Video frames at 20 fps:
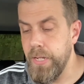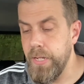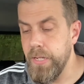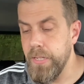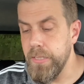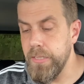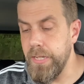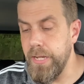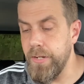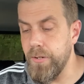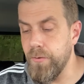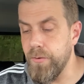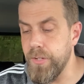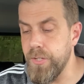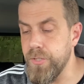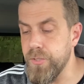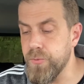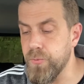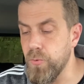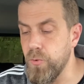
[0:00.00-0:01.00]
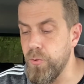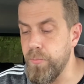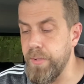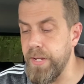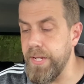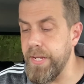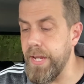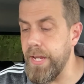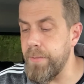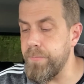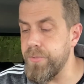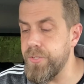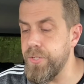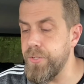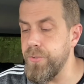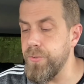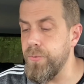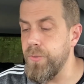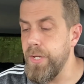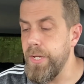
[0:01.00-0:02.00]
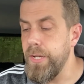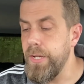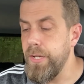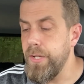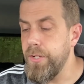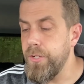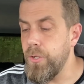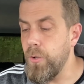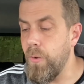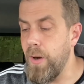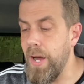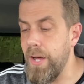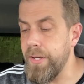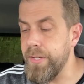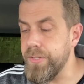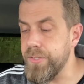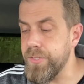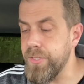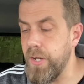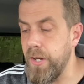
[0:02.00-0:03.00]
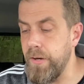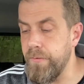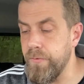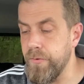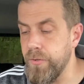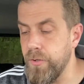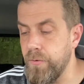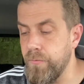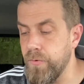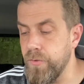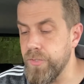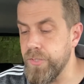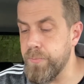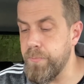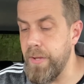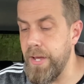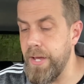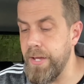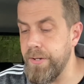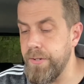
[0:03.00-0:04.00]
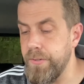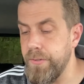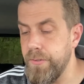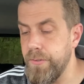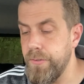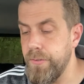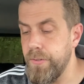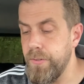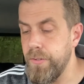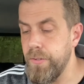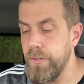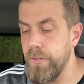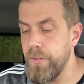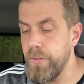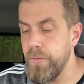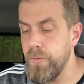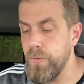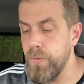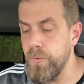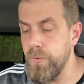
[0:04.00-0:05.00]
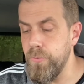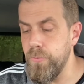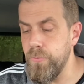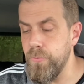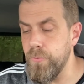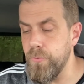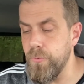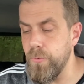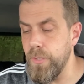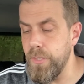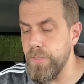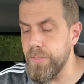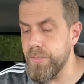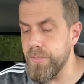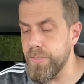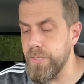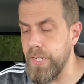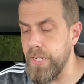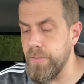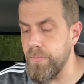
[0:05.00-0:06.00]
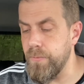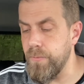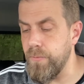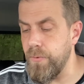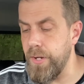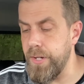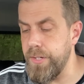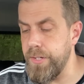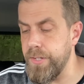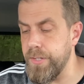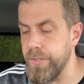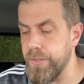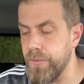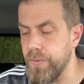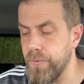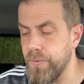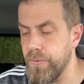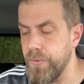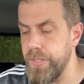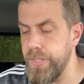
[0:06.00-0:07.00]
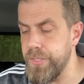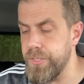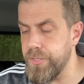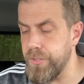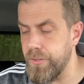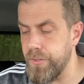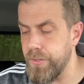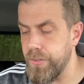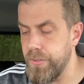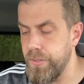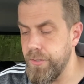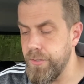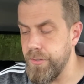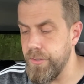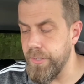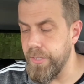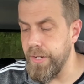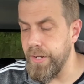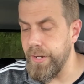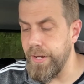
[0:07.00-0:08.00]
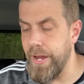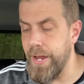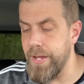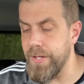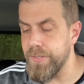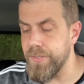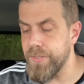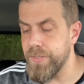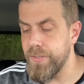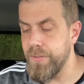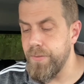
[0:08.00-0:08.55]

Later in his room he came to. Johannes hovered over his bed. Who was that radiant creature? The king asked.